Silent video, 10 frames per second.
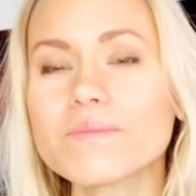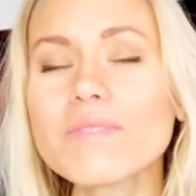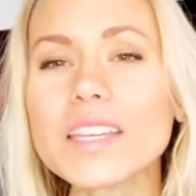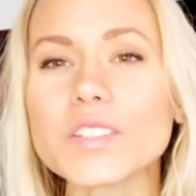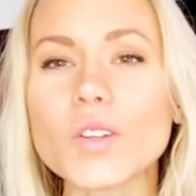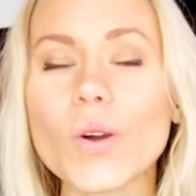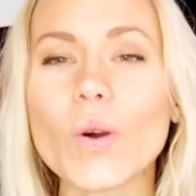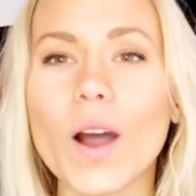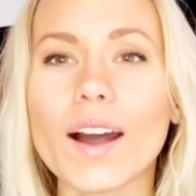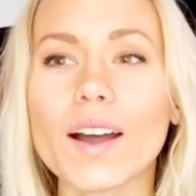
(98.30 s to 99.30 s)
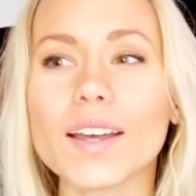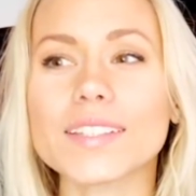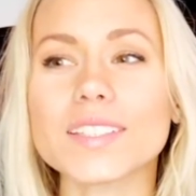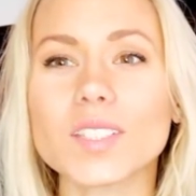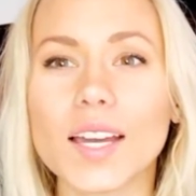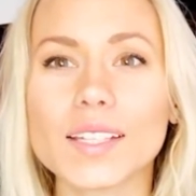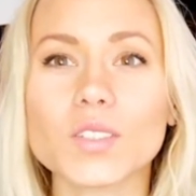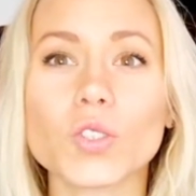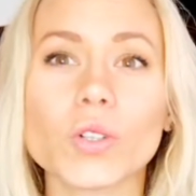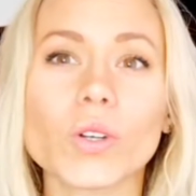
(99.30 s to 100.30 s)
So I decided
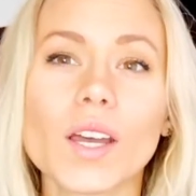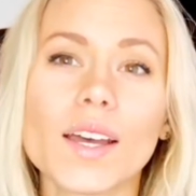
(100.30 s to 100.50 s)
to